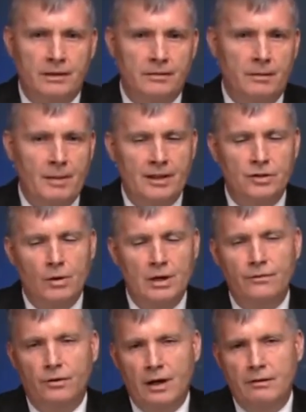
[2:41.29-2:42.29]
about
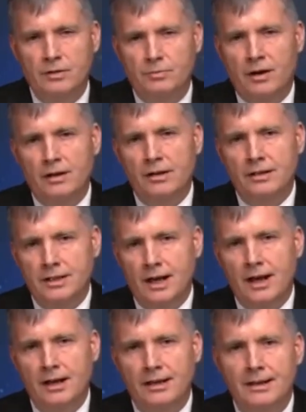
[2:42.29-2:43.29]
24 hours prior to
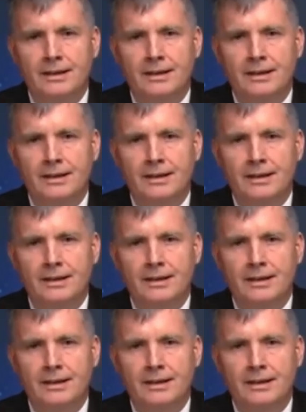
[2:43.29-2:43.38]
undock,